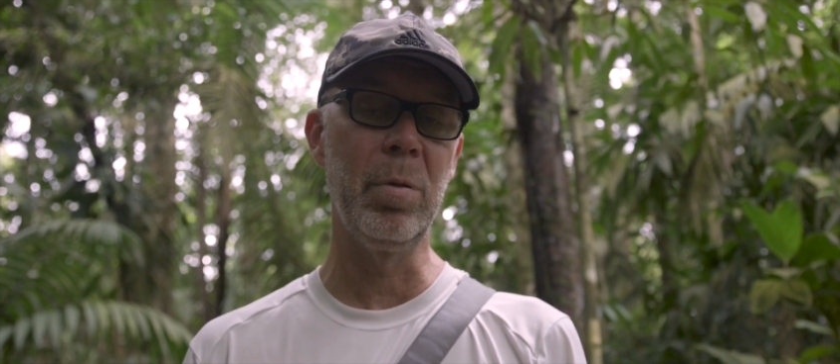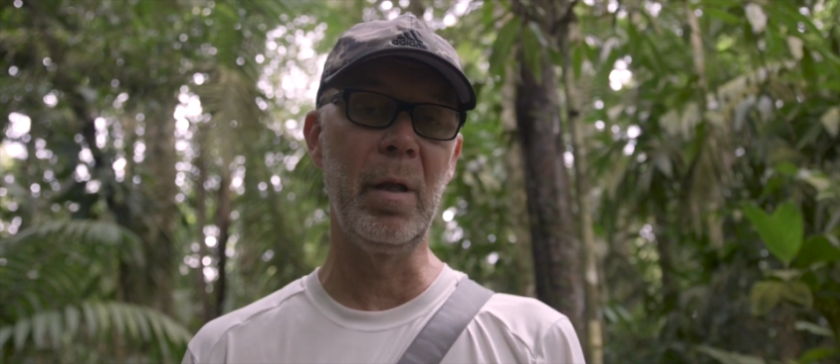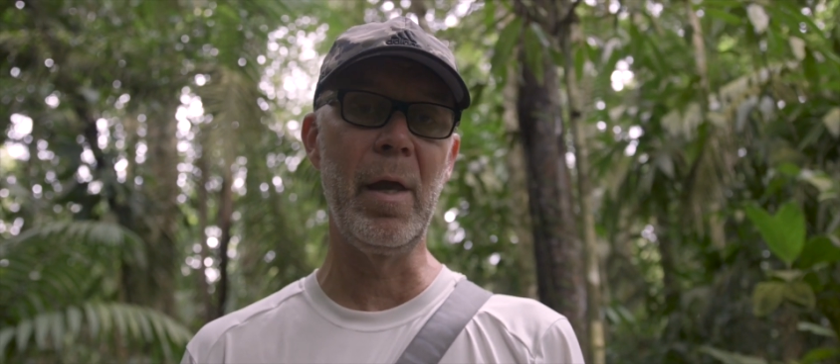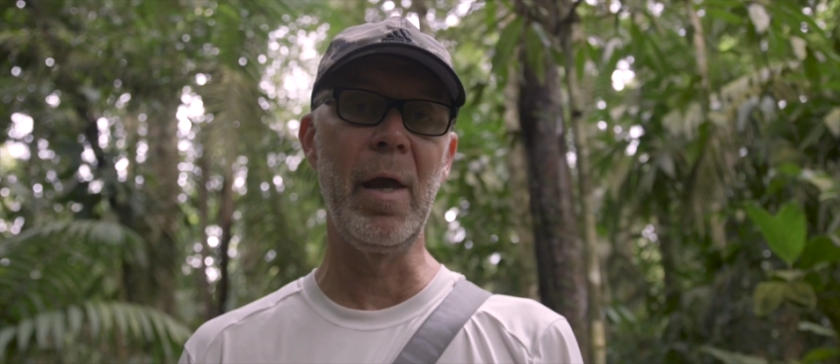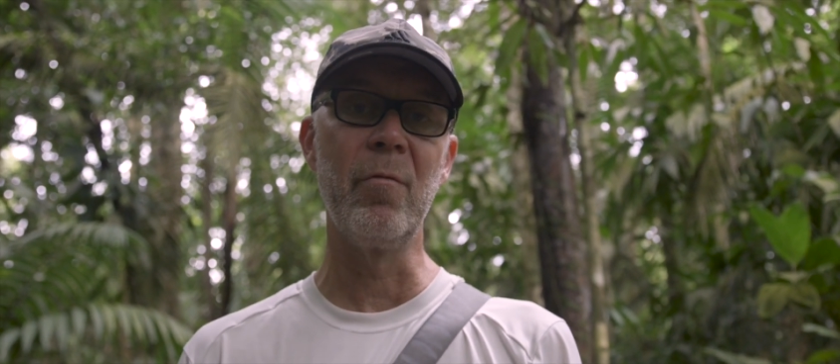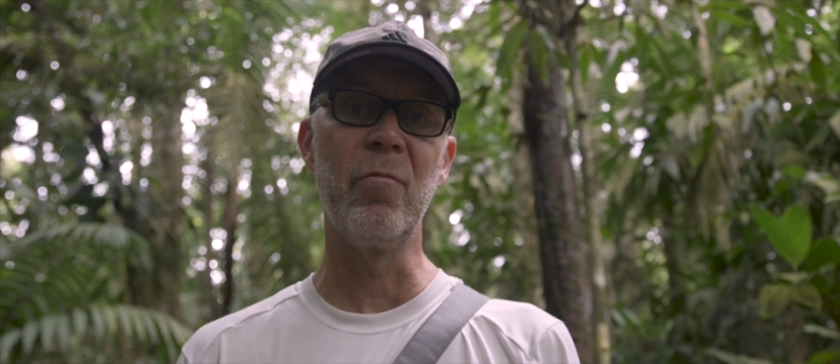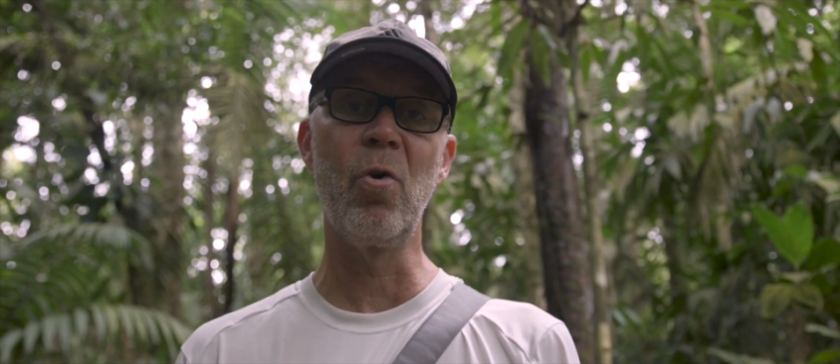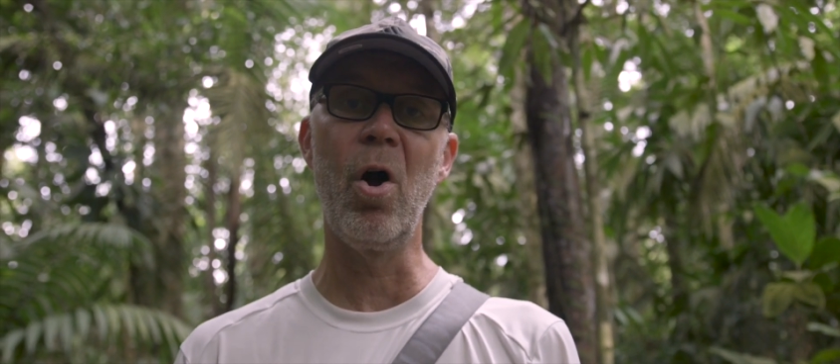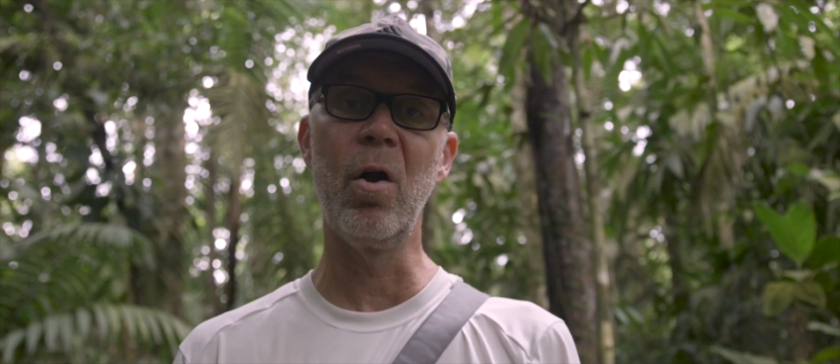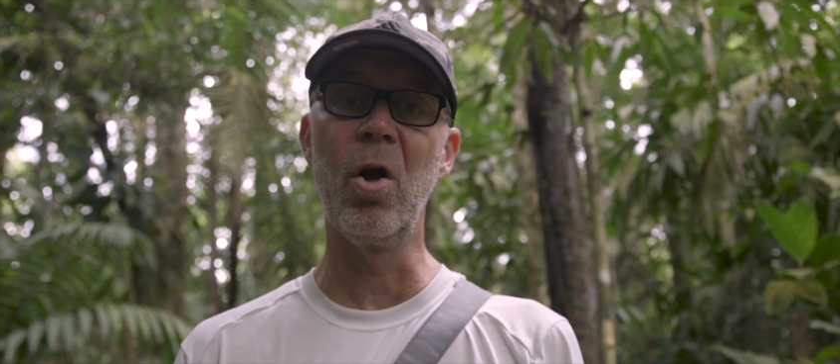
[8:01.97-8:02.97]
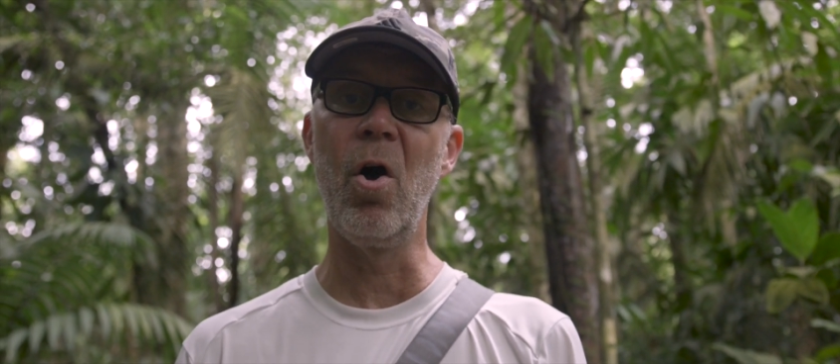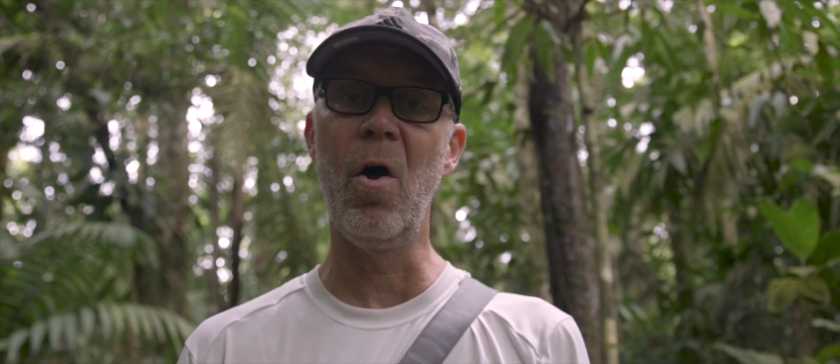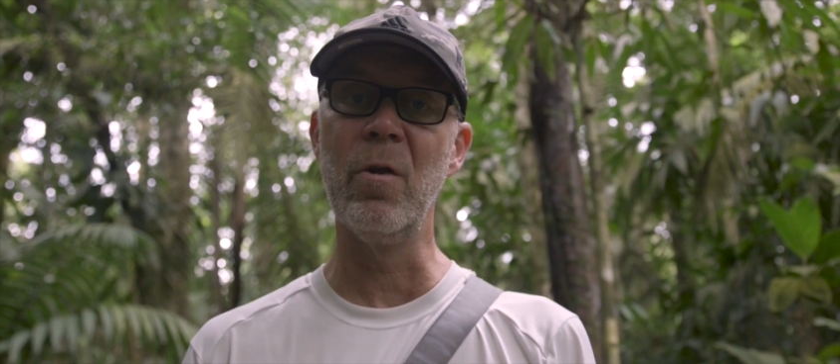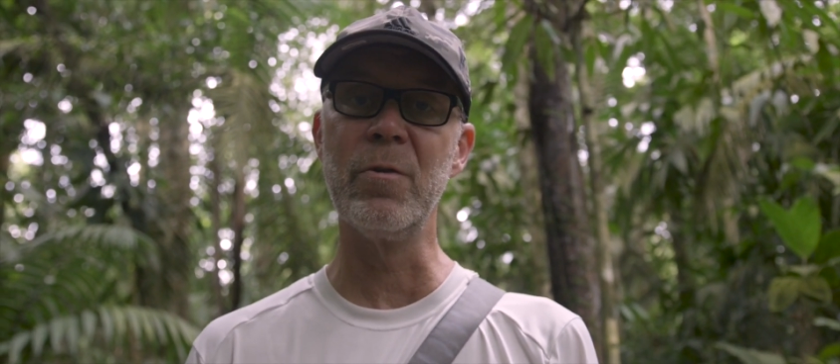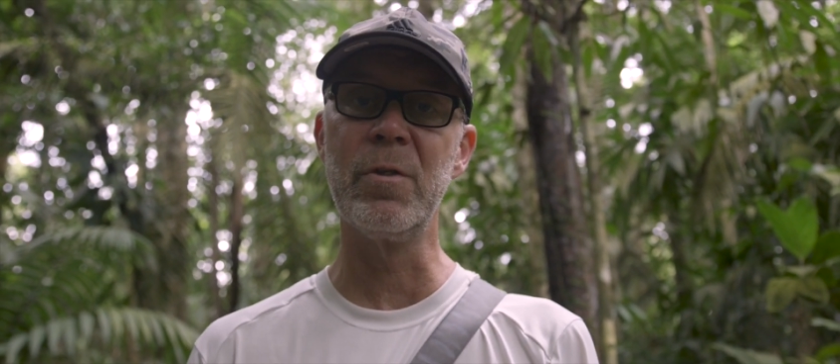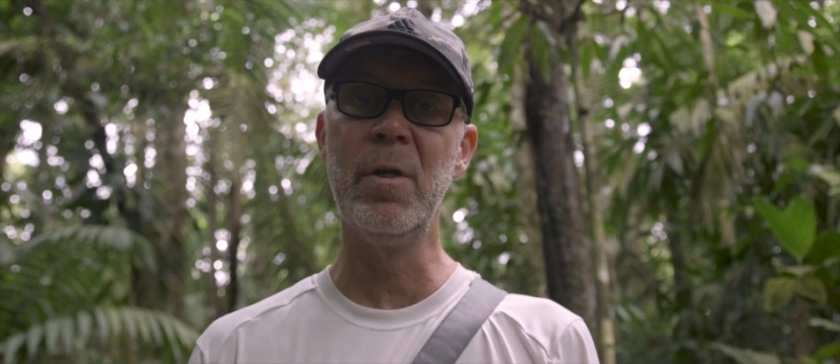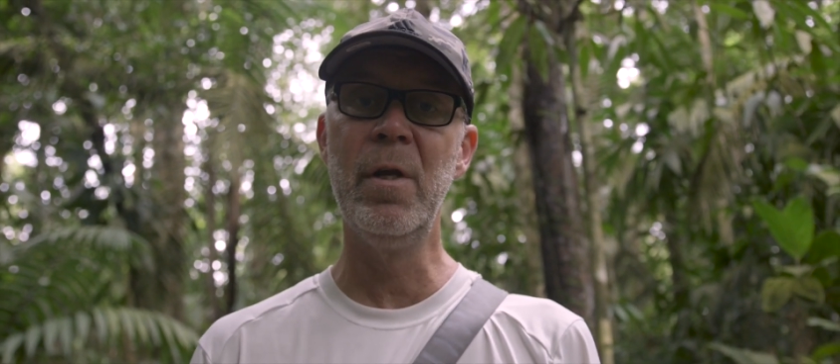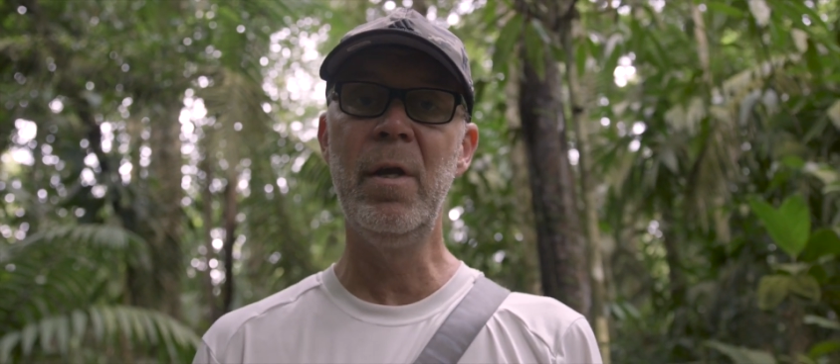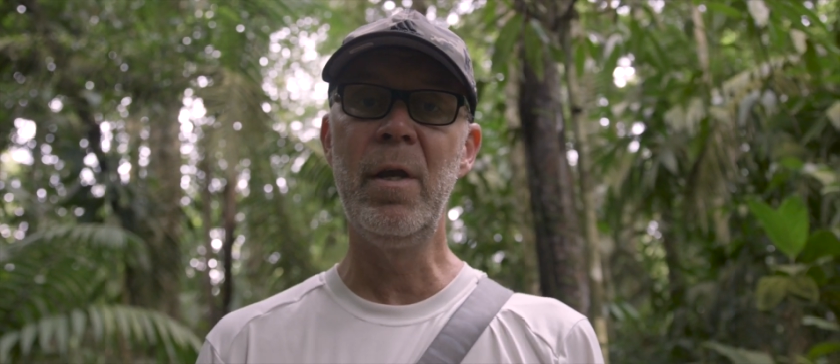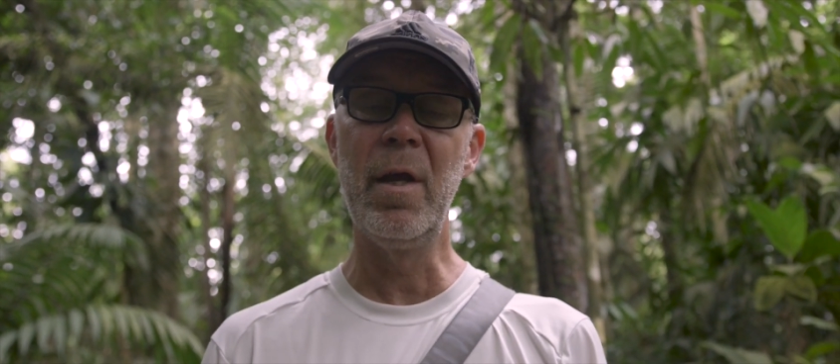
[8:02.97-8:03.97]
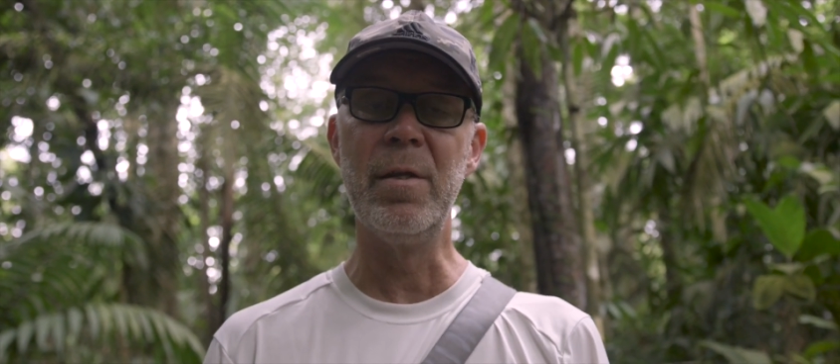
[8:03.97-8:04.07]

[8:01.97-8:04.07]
playing frog calls,